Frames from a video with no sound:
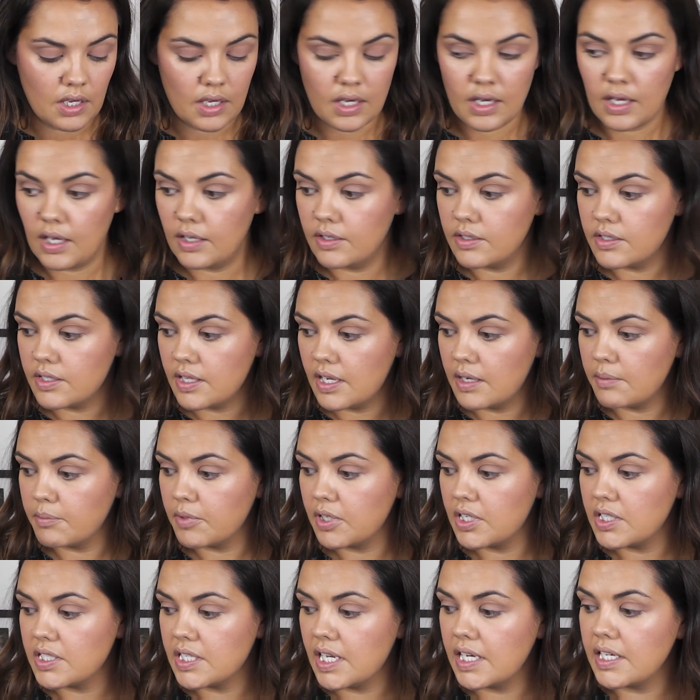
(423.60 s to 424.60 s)
And then I'm
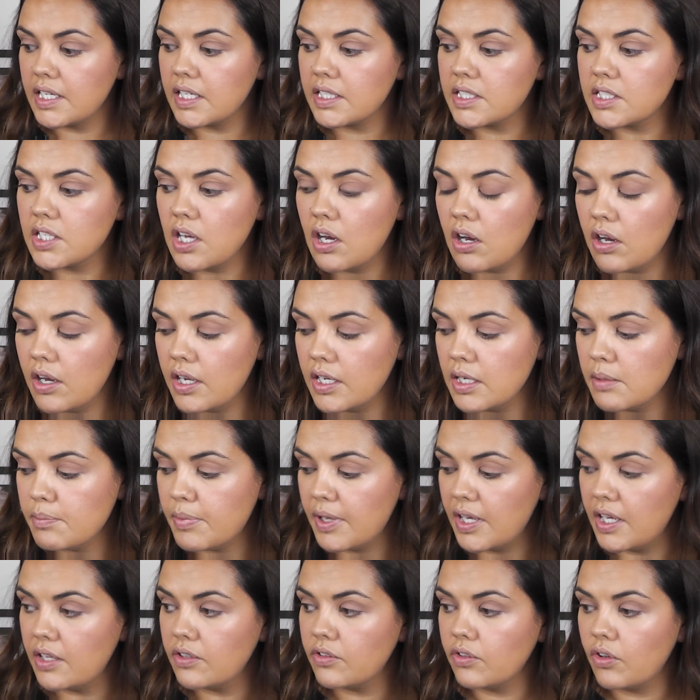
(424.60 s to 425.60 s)
going to take a tiny
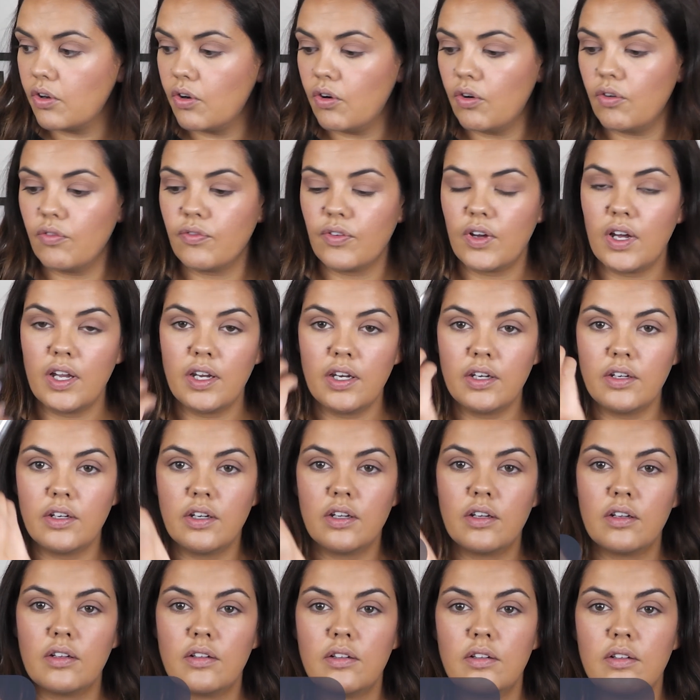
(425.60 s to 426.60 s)
bit of
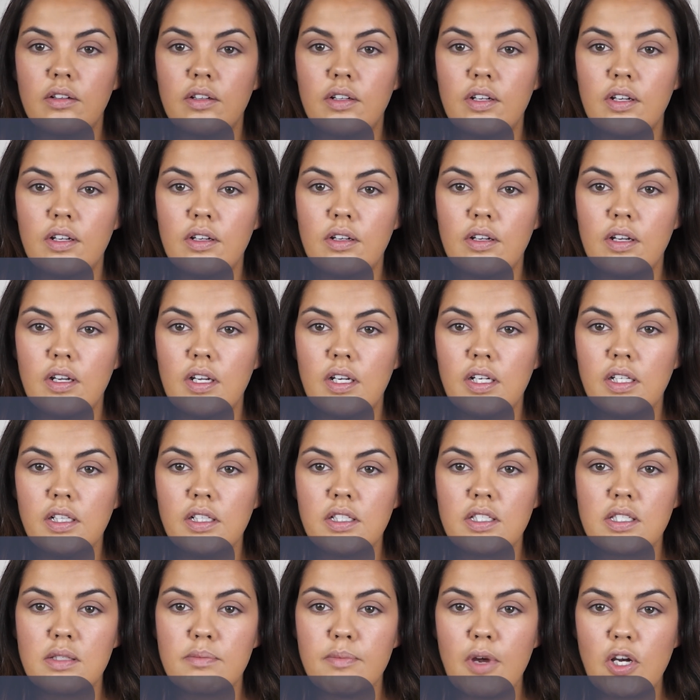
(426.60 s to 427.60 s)
a
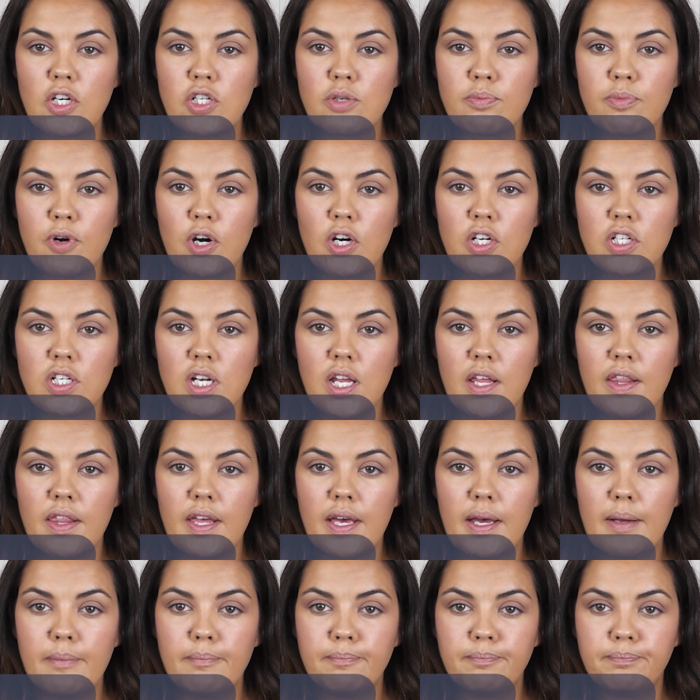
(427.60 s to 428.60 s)
little smudge brush like
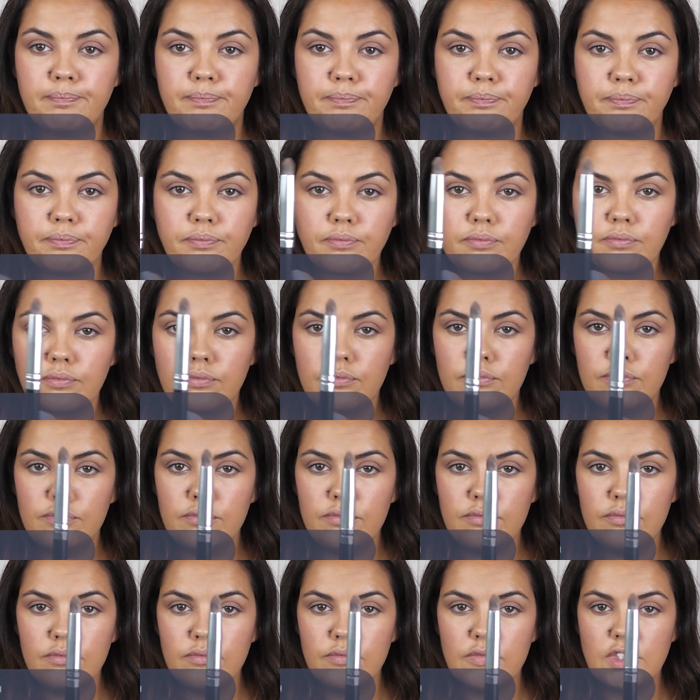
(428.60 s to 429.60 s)
that,
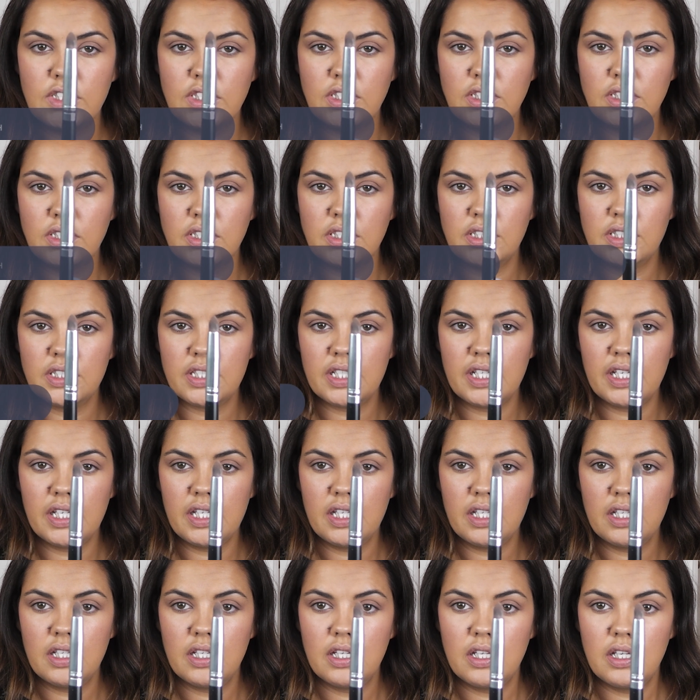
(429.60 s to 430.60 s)
as you can
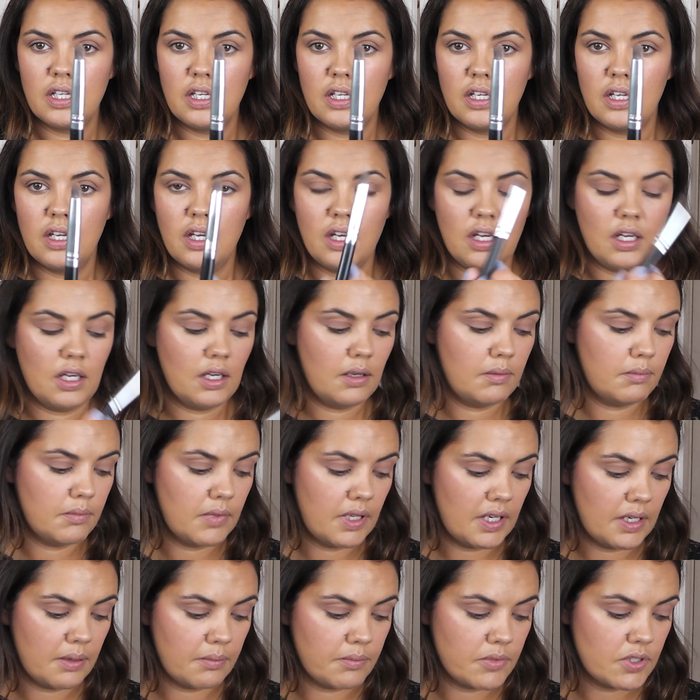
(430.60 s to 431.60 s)
see.
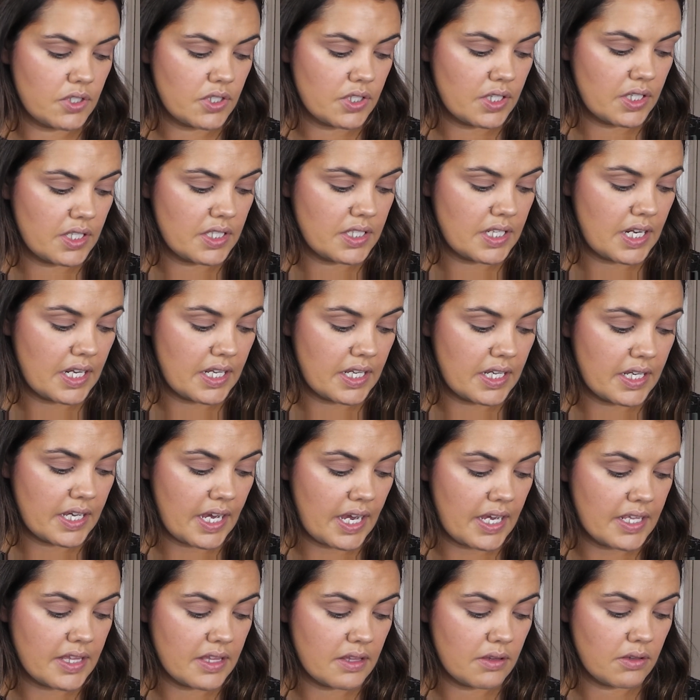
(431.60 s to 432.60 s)
And I'm just going to take,
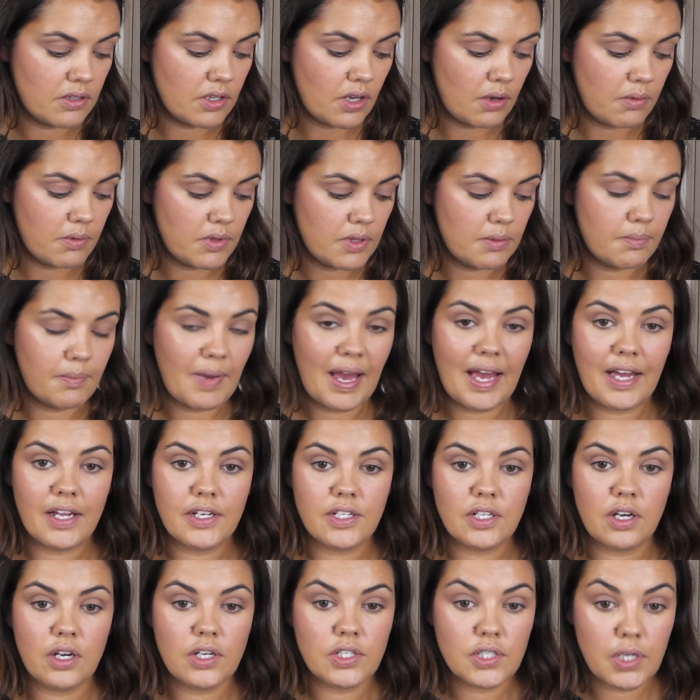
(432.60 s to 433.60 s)
again, go with the
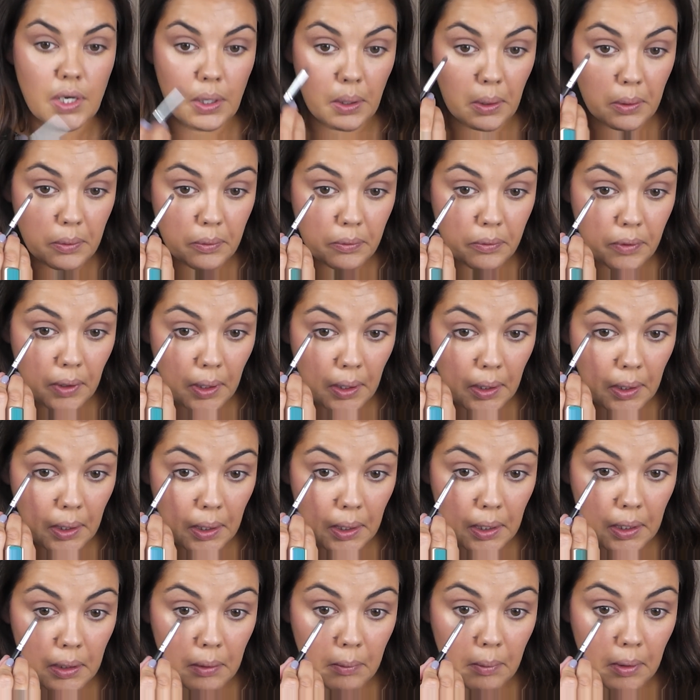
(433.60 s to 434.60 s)
matte eyeshadow and just take it
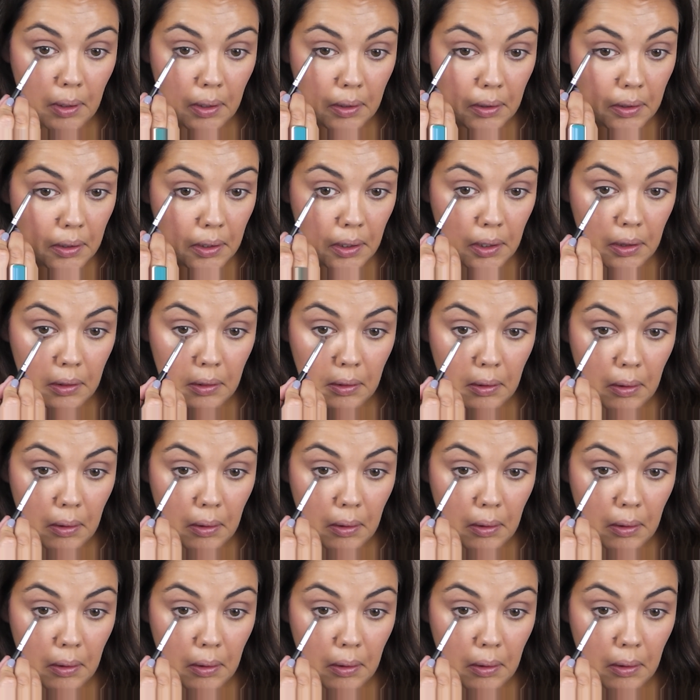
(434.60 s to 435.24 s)
a little bit underneath.